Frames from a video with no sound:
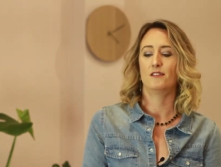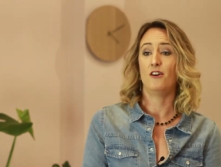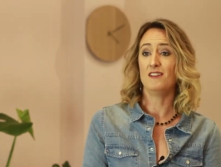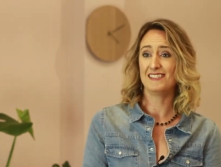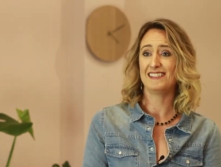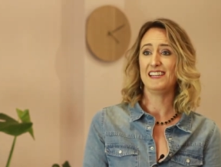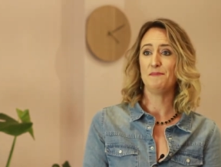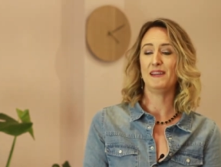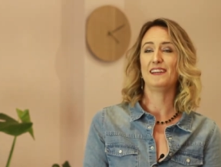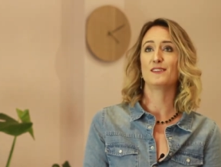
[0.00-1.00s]
honestly
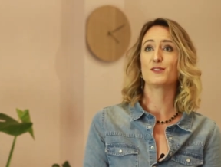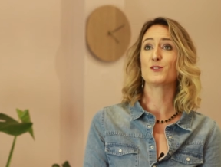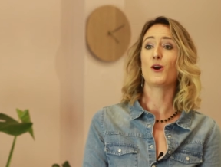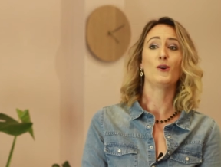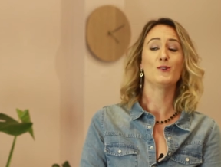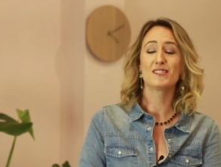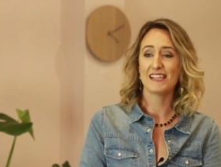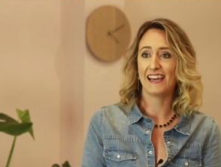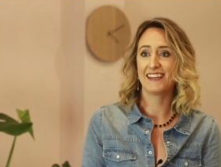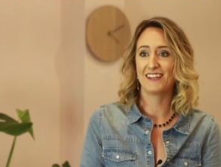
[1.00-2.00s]
being so
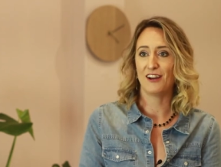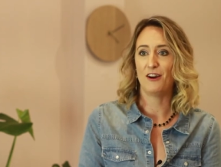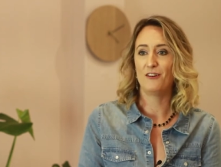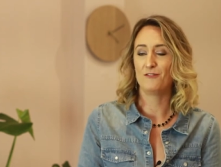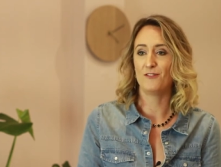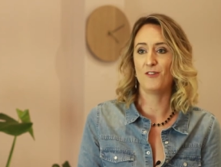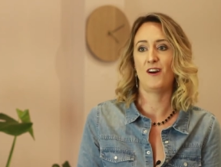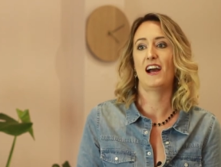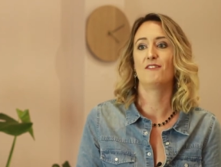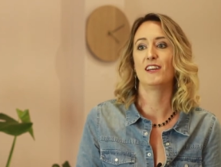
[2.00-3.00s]
sick of not
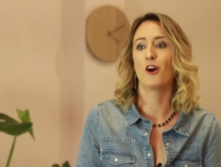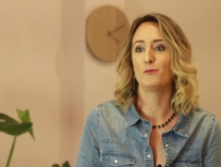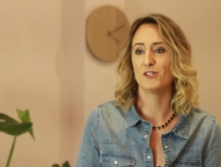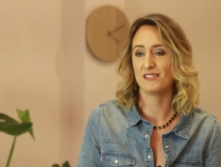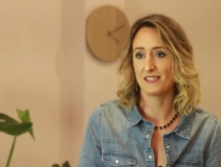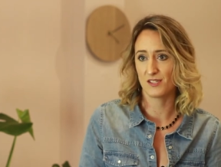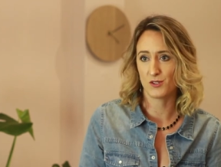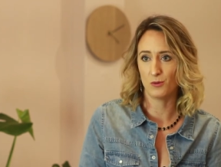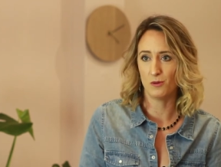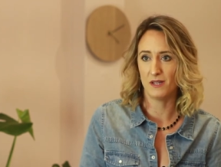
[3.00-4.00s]
having options as a
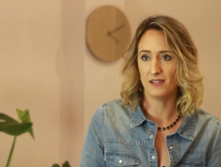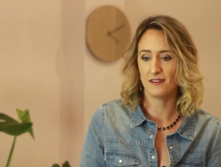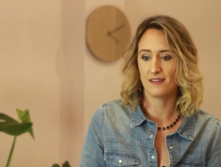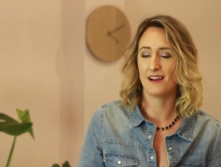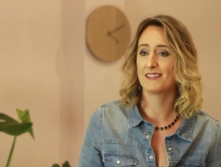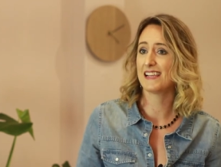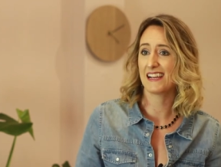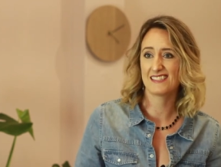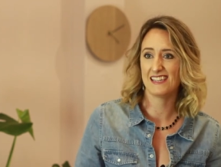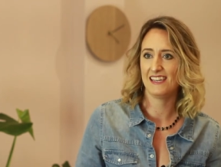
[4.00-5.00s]
tall woman that are
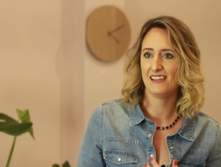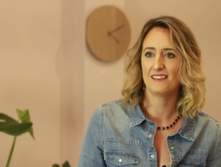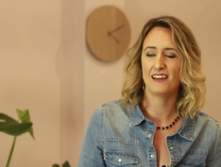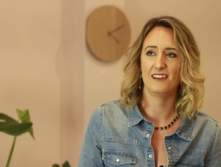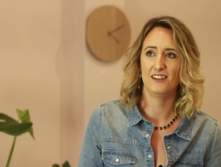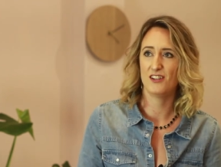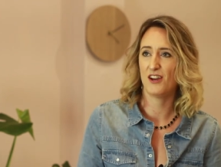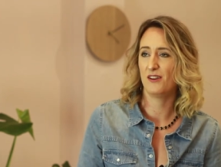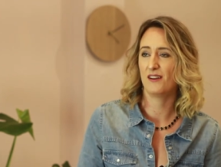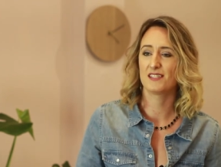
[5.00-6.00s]
sexy, that, you
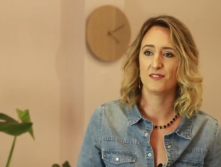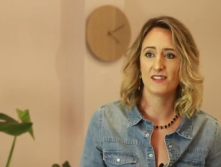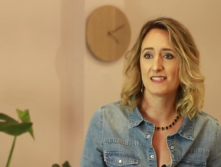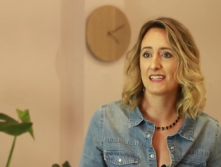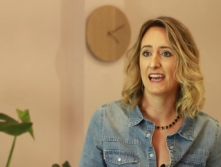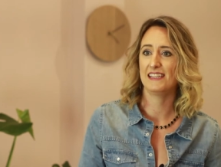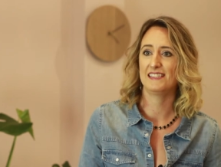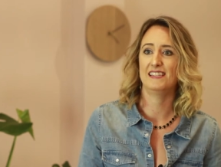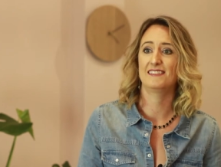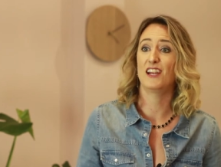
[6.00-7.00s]
know, are
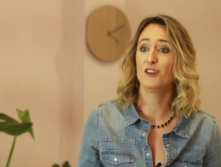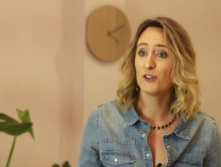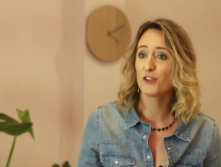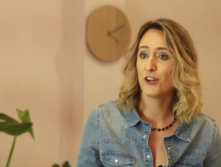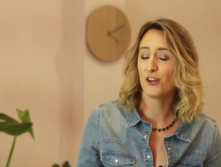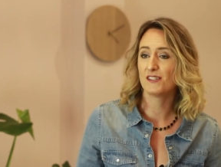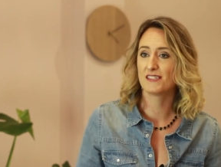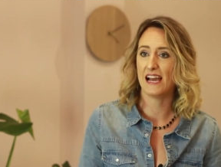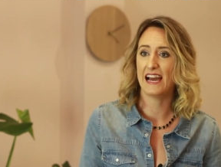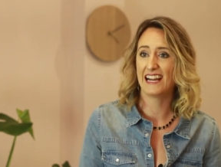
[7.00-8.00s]
sophisticated, that look good
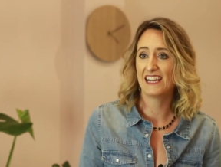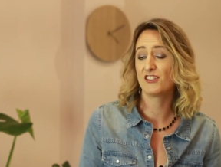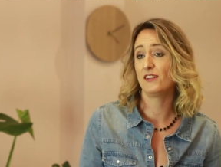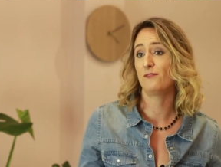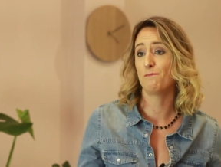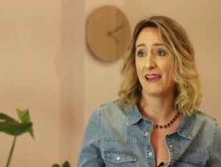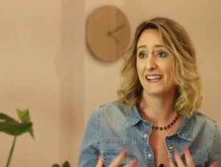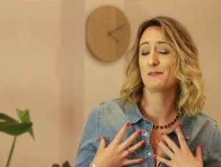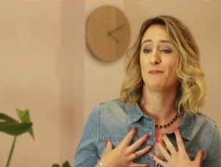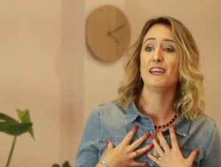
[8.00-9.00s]
and actually
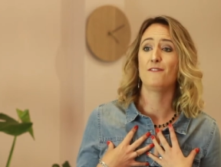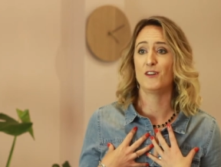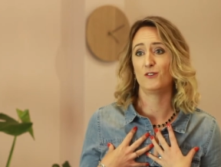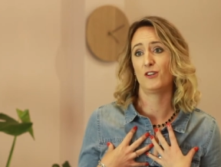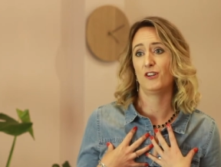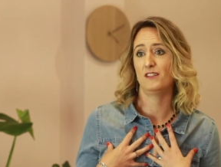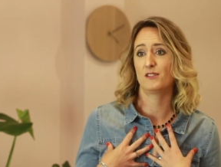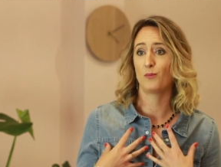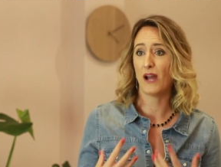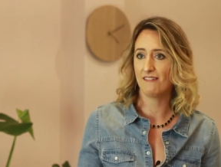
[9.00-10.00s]
makes me feel good
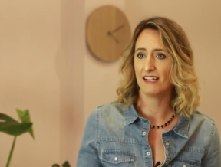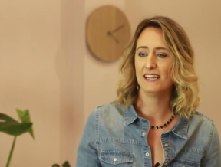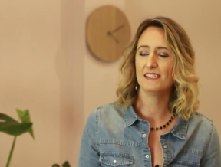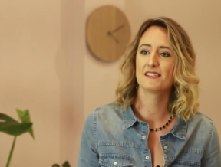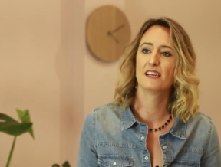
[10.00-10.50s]
wearing it.